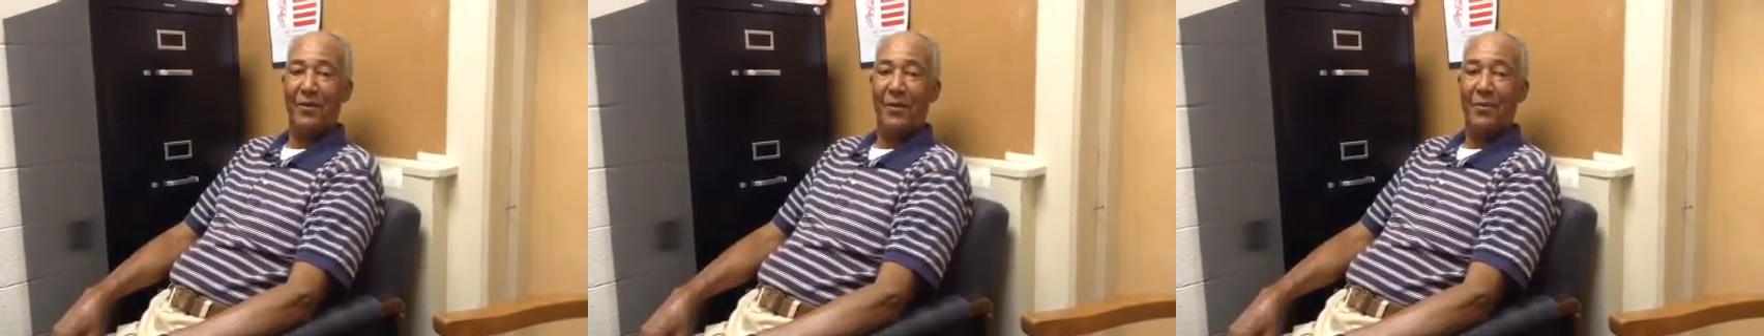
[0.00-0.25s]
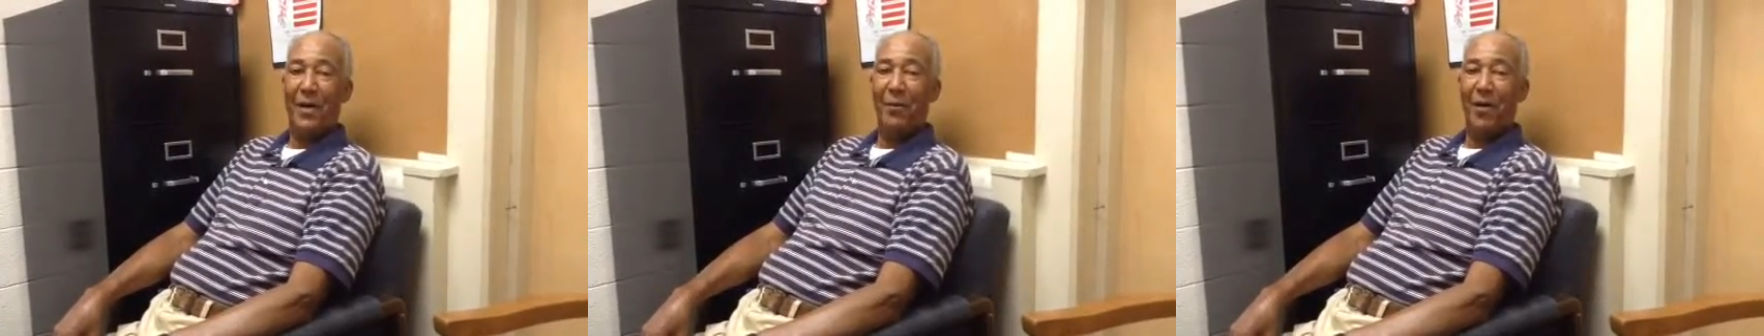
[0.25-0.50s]

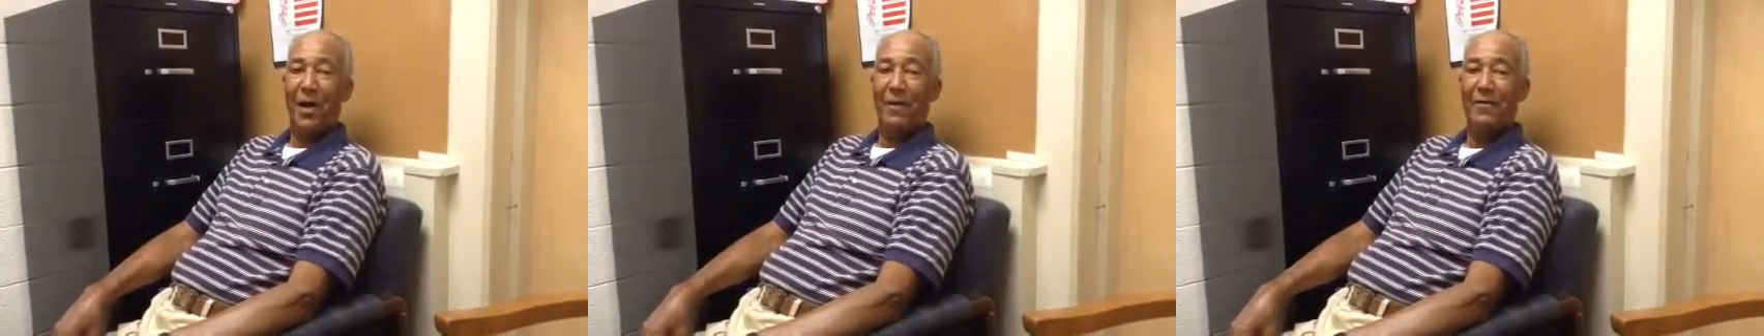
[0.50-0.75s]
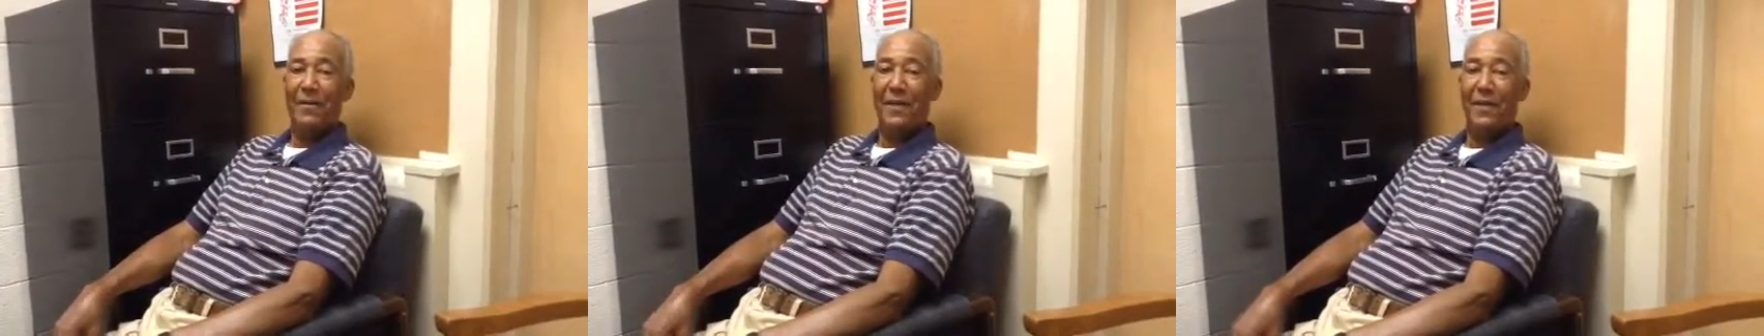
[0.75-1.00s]
with my
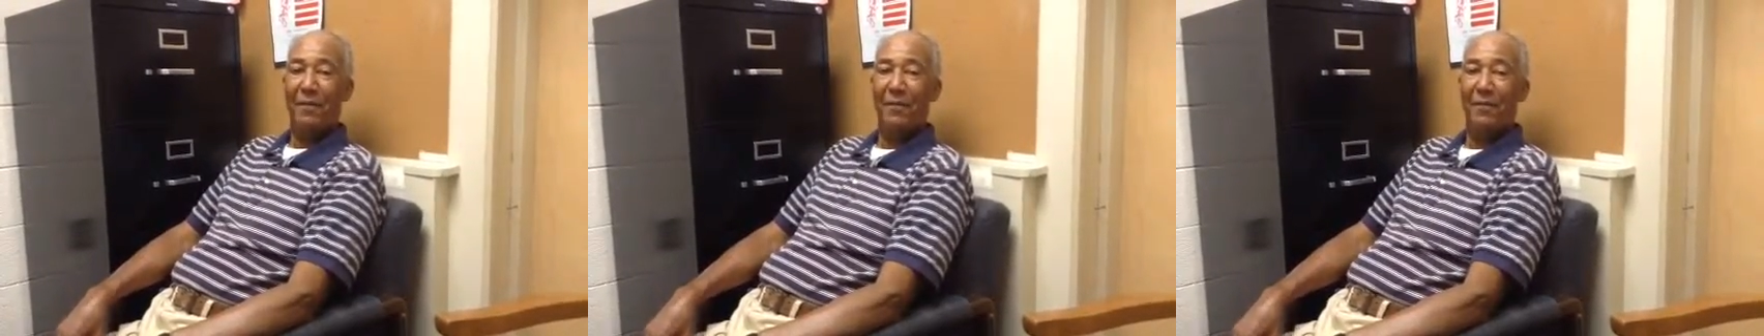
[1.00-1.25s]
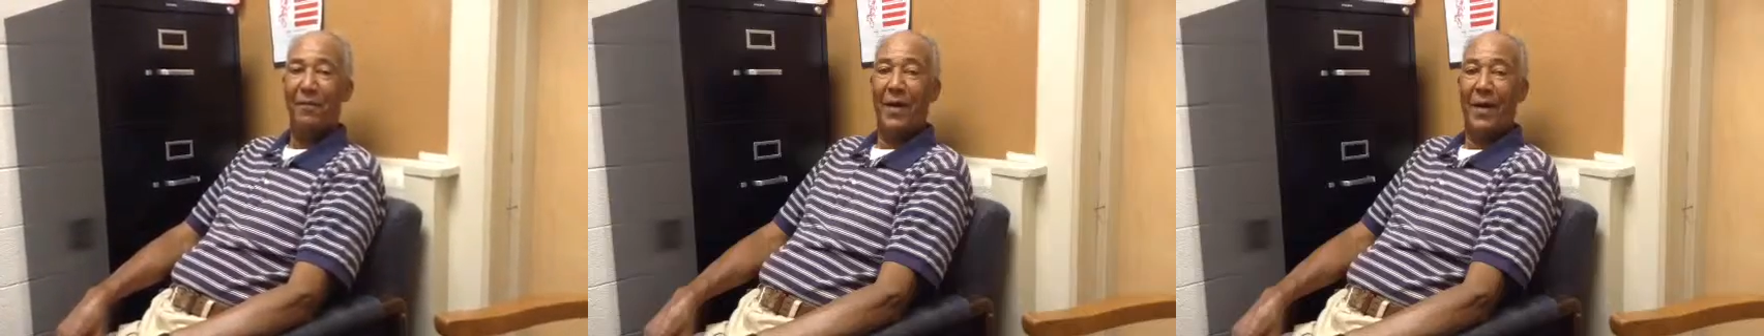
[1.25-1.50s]
wife and
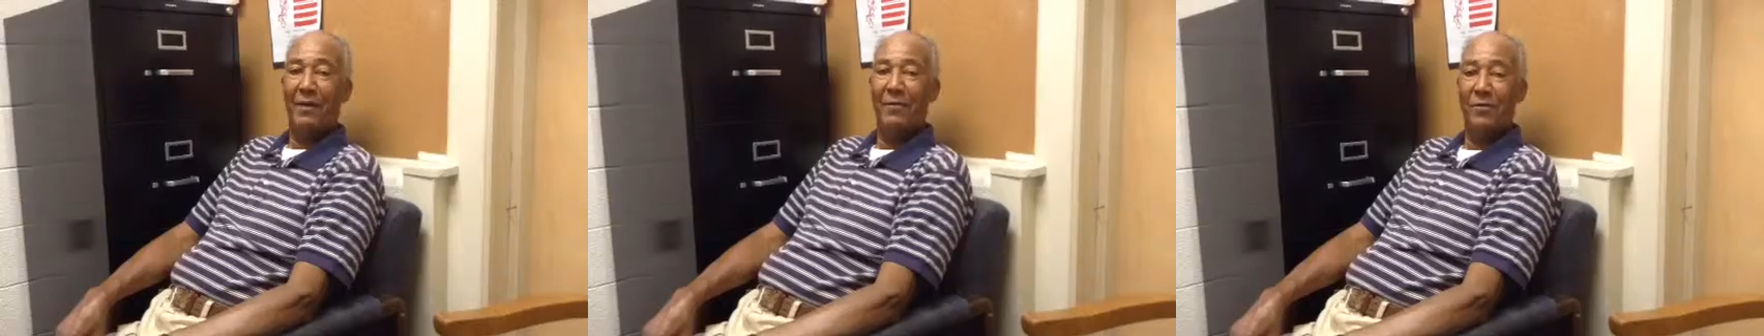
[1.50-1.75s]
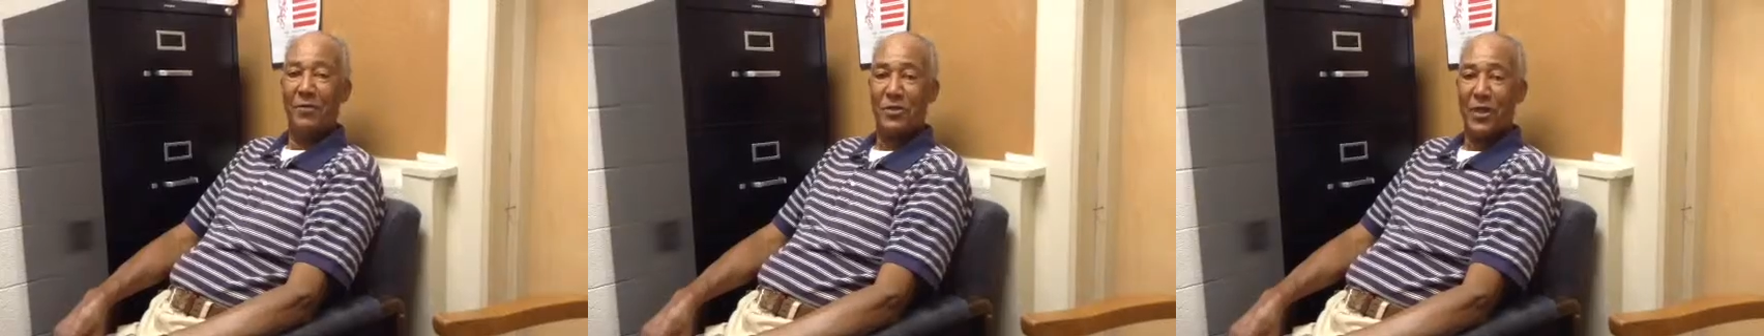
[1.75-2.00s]
my
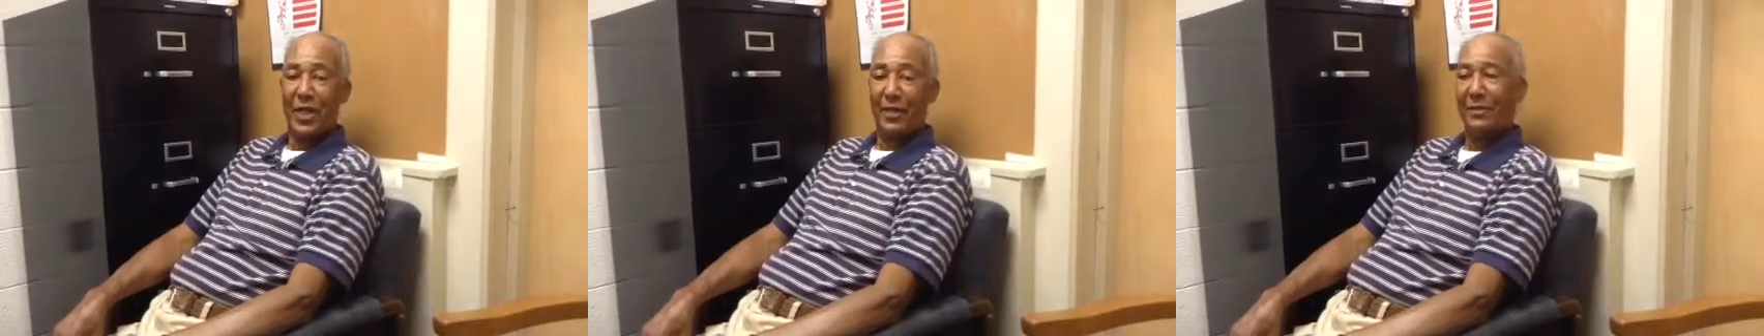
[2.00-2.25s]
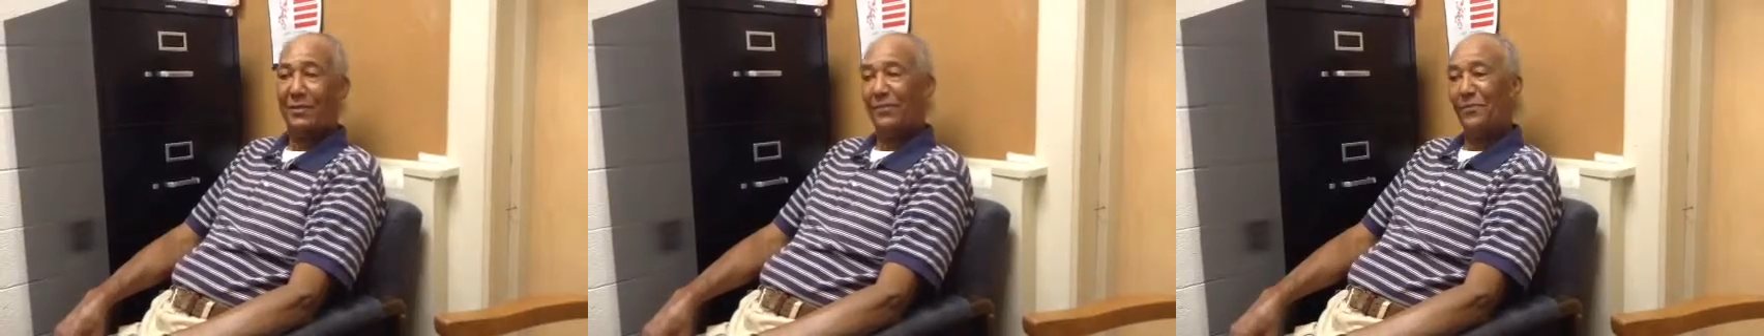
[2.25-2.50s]
first child.